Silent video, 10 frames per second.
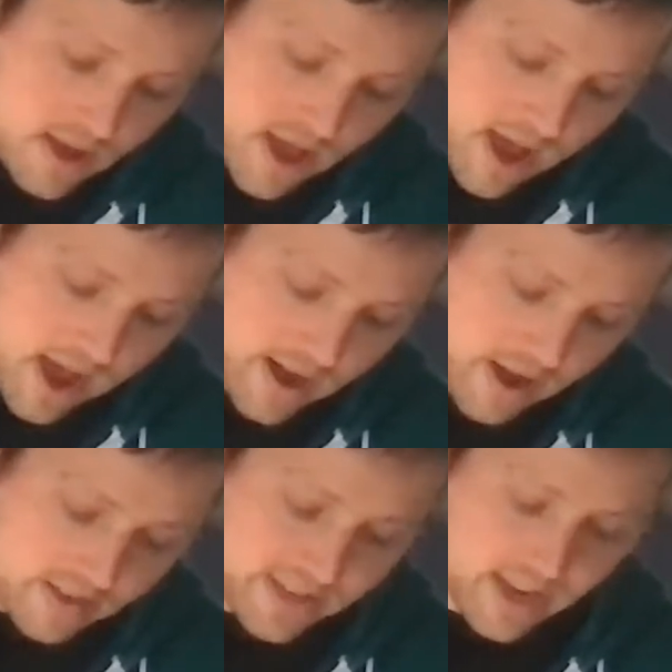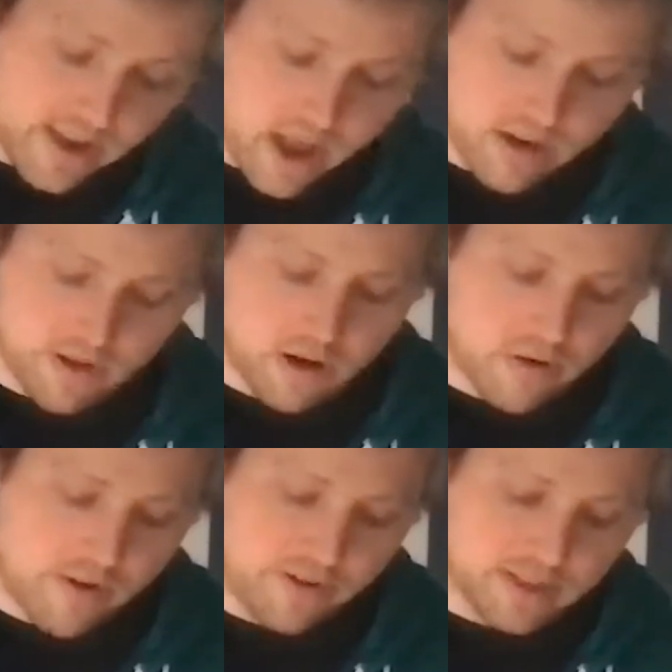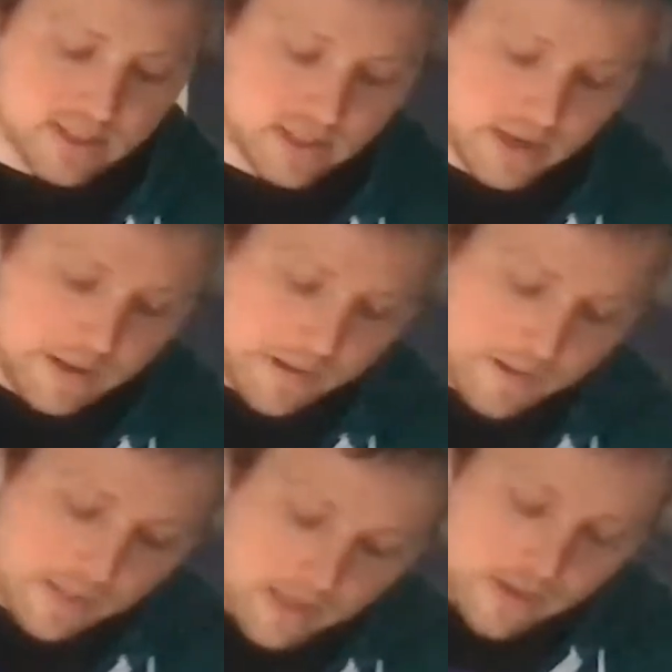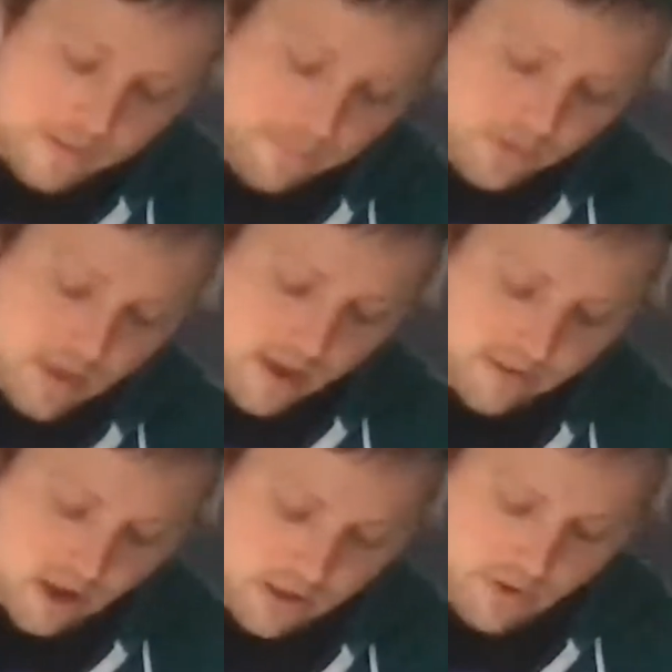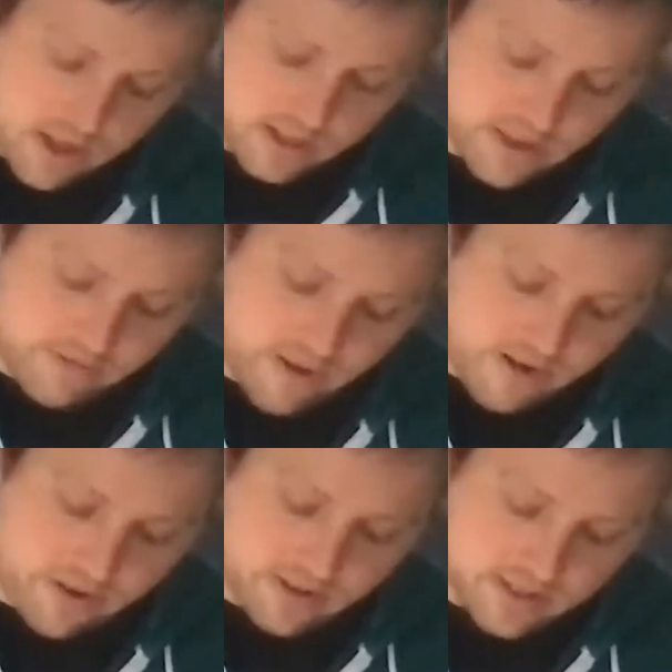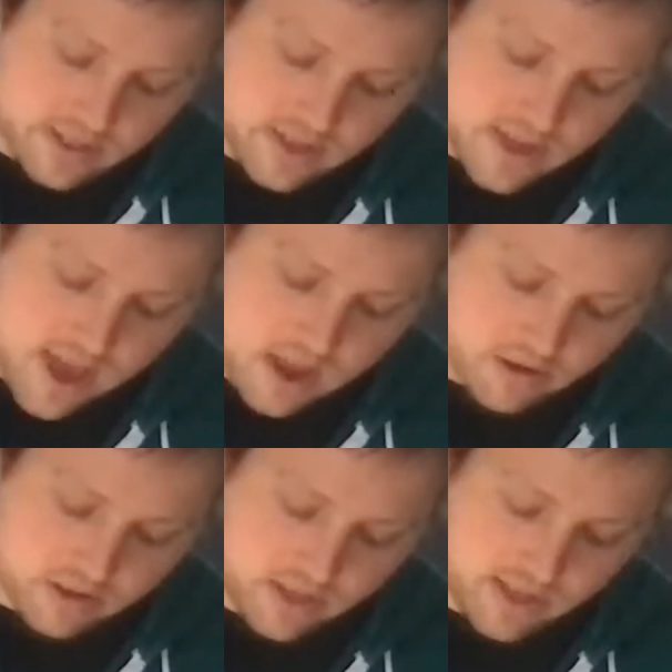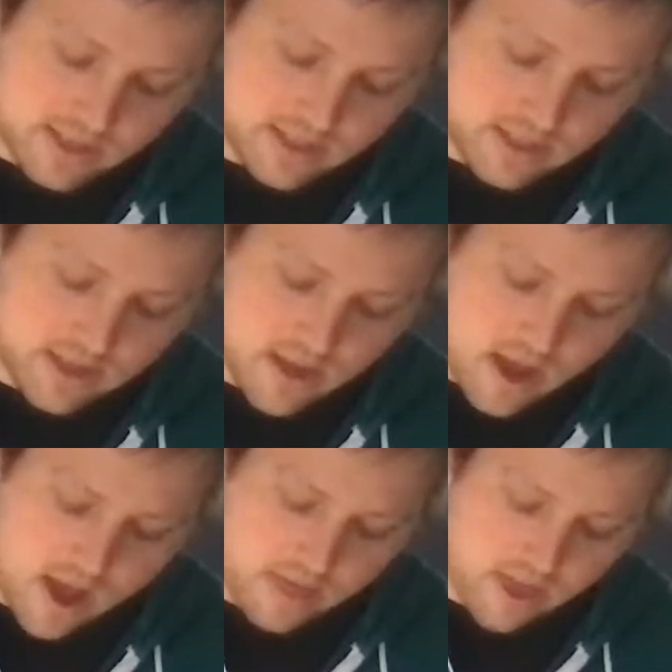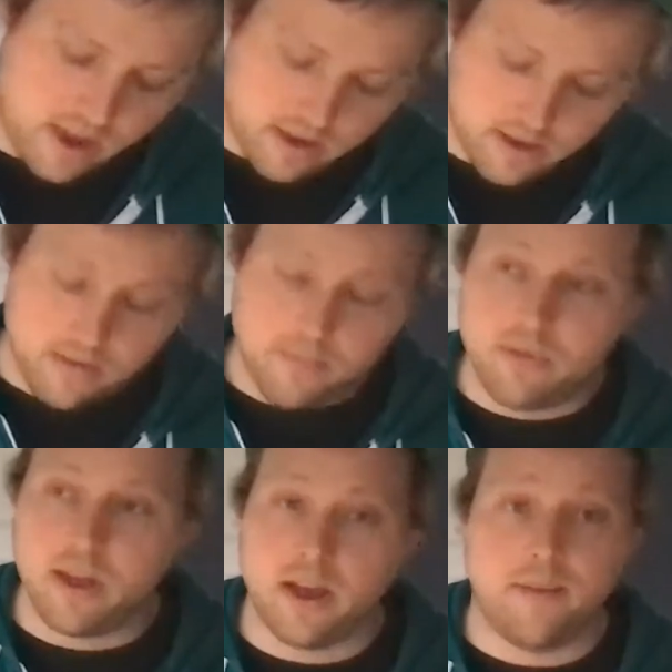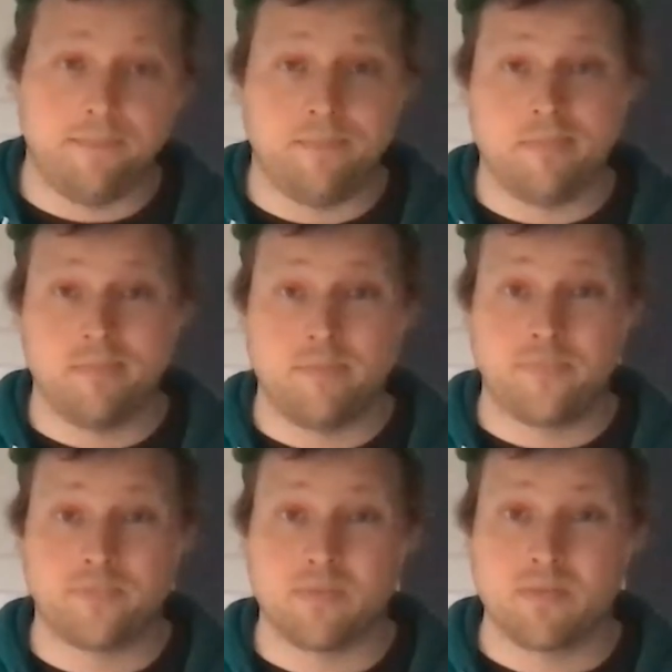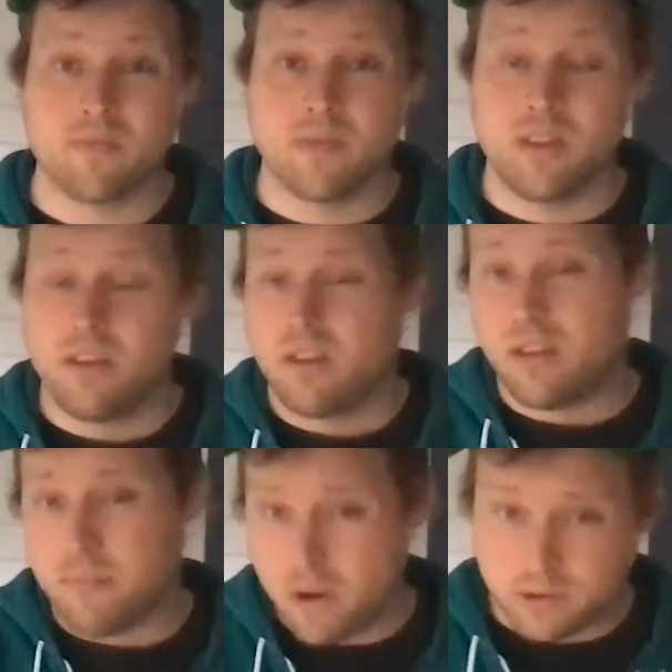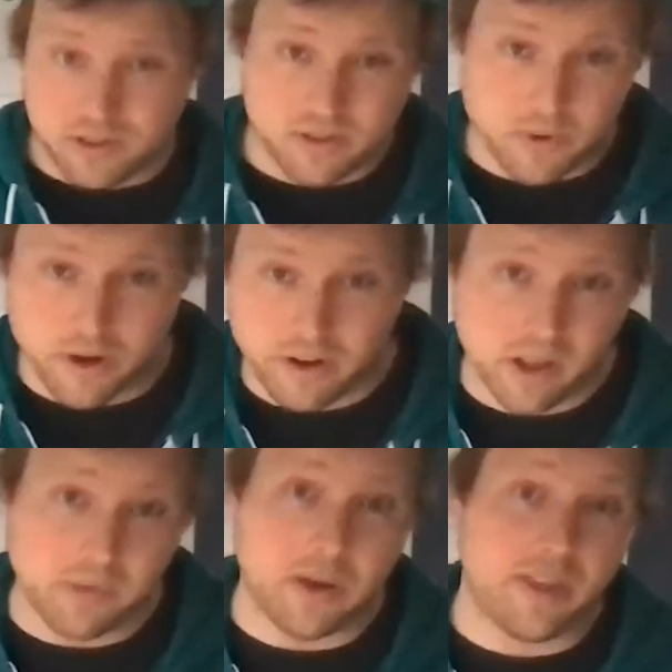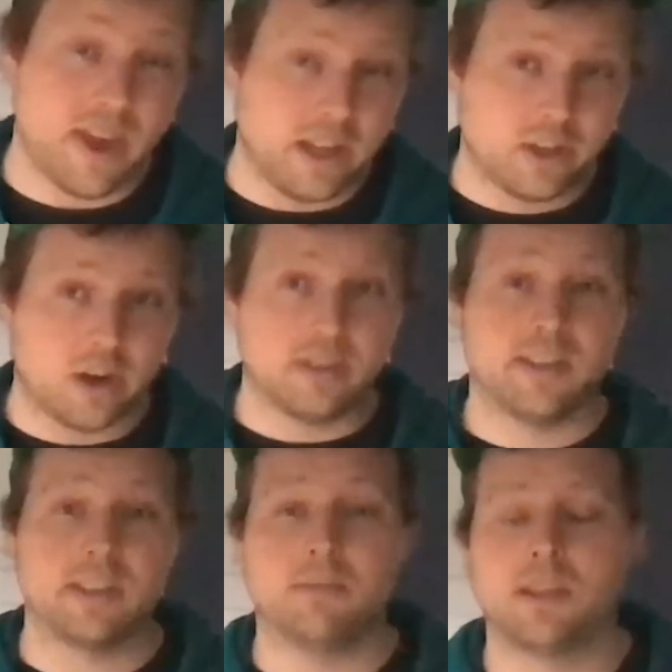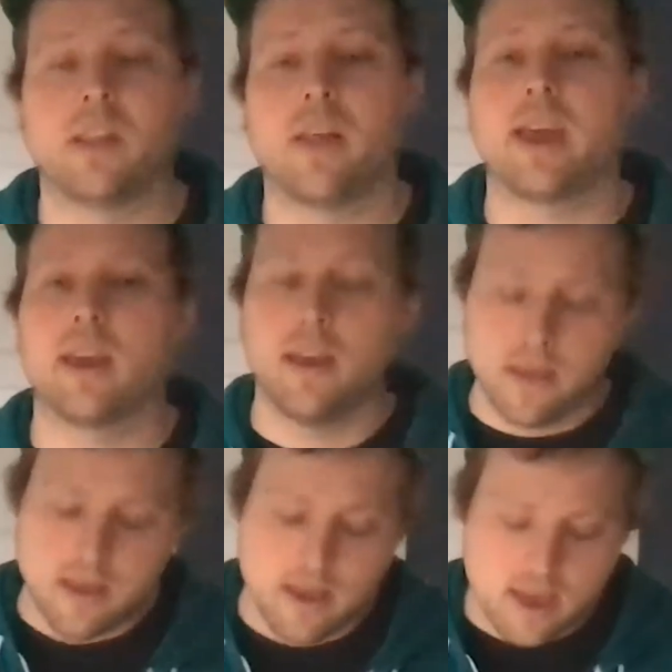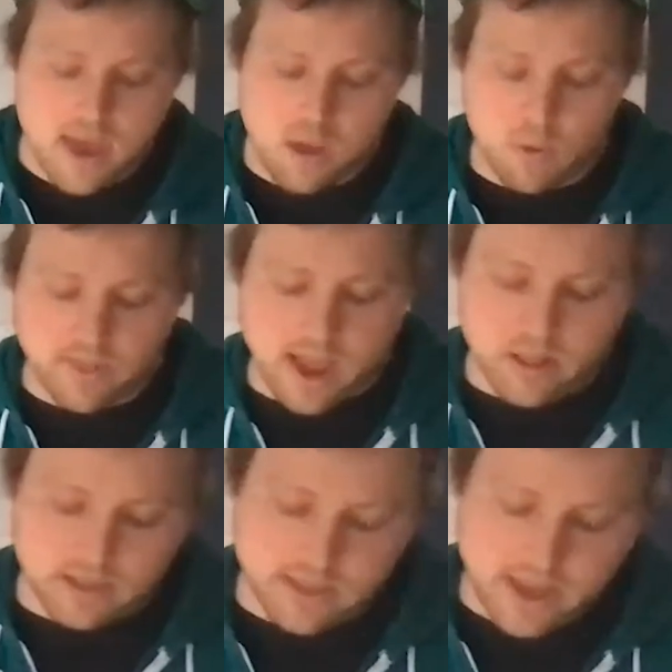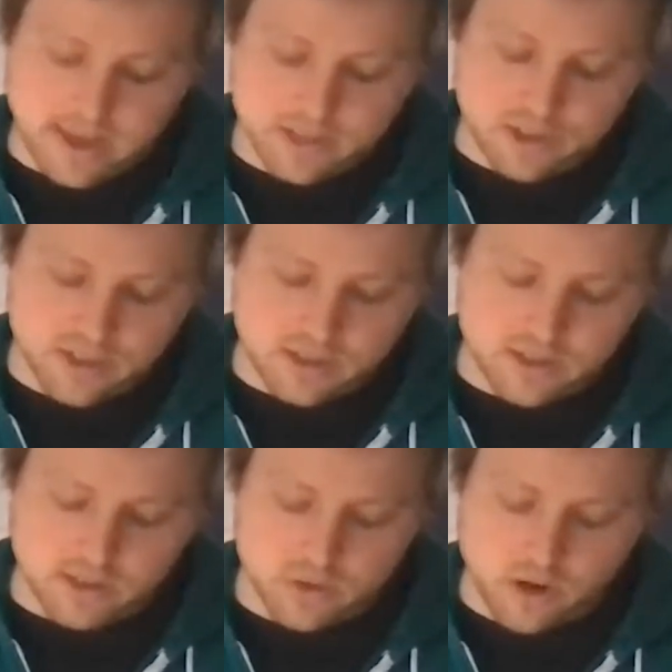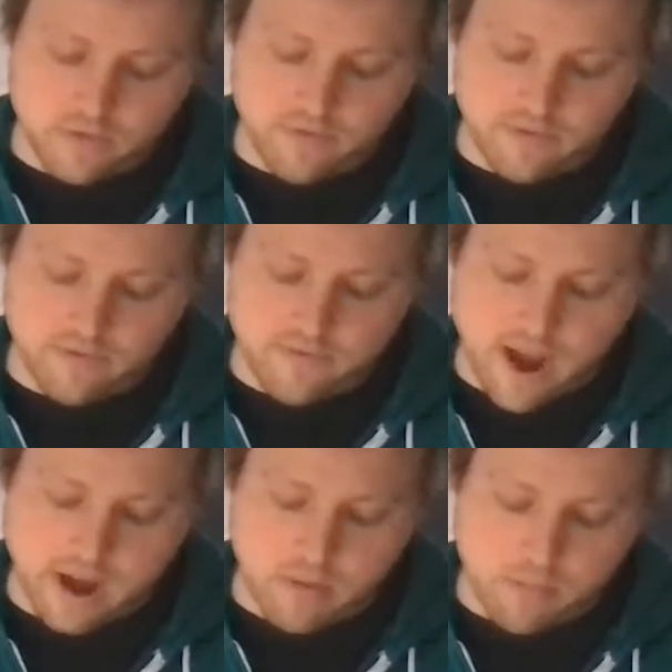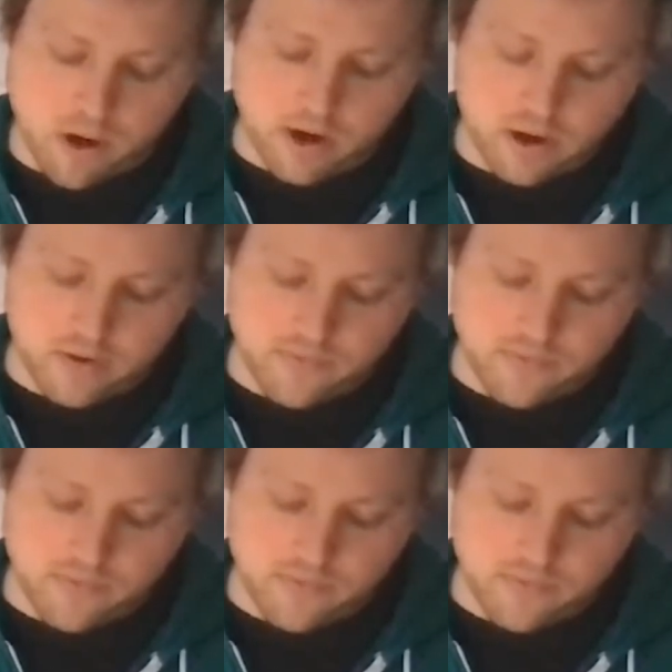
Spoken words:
Now the second kind of literal reference is called a relative reference. And you'll see this, I think, the most when you're dealing with EHR systems and the like. And what that looks like is just the sort of FHIR part.